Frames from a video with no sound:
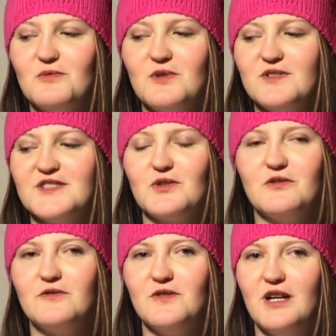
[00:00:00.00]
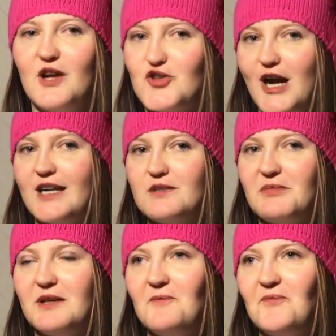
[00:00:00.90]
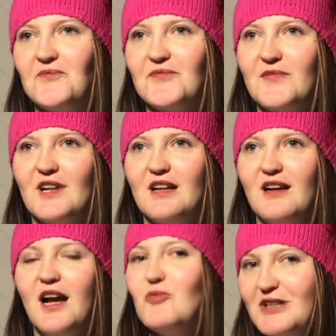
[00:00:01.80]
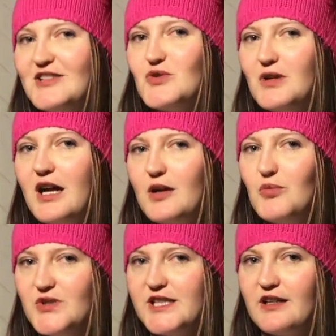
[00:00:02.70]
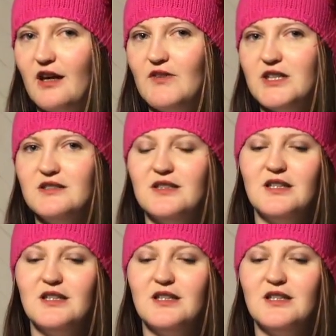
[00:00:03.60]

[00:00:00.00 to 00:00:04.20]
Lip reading: will sort of attract me. I really do like a pretty cover.